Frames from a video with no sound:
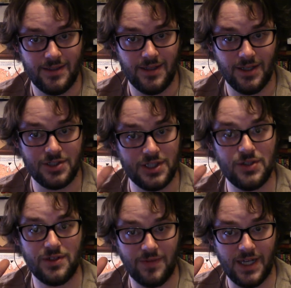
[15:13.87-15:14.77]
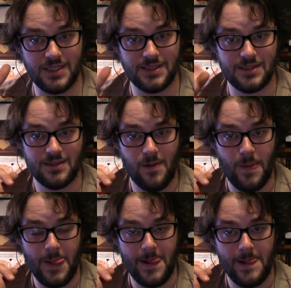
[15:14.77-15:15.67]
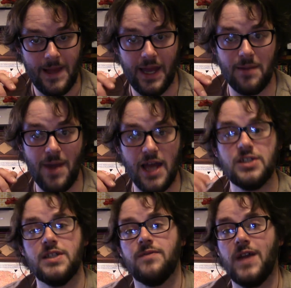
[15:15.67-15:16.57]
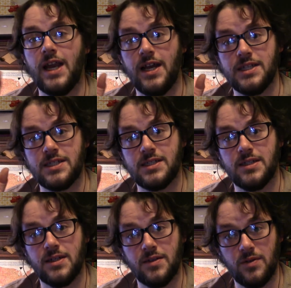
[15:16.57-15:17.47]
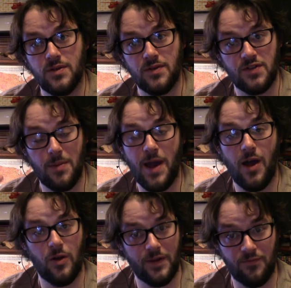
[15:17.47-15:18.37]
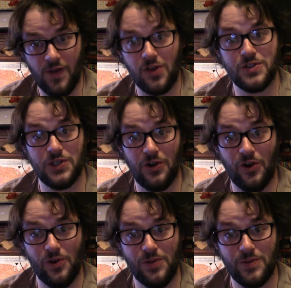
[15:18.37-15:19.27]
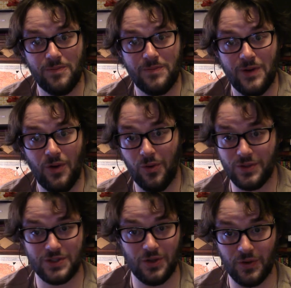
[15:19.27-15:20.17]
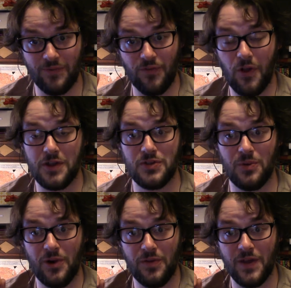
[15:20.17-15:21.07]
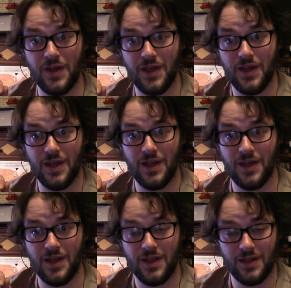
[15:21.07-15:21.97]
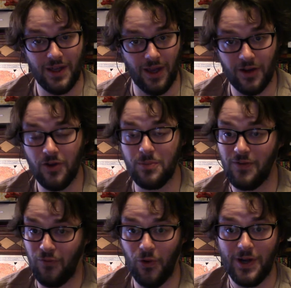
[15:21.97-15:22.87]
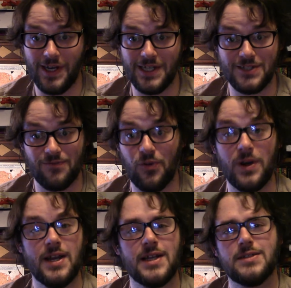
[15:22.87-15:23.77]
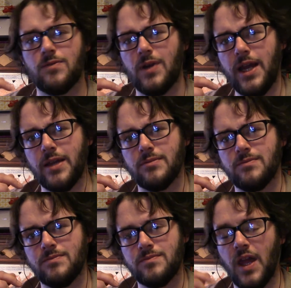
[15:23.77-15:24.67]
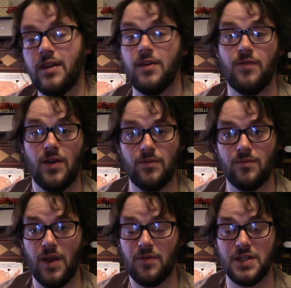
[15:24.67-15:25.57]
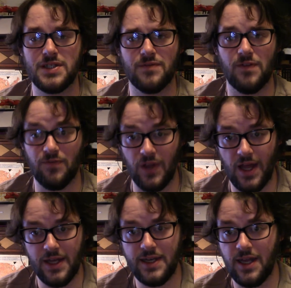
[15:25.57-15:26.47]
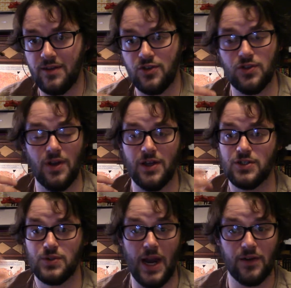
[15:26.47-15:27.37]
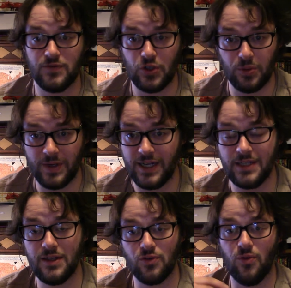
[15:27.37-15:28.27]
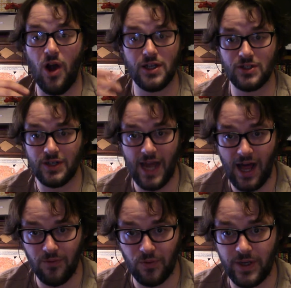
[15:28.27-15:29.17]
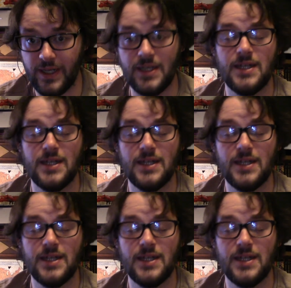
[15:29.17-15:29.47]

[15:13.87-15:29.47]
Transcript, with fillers: a shield of ice. And imagine if that ice somehow fell to Earth or was slowly falling to Earth it could be 40 days and 40 nights of rain. And they found evidence of the flood, uh, Shroud of Turin, the cross on Calvary,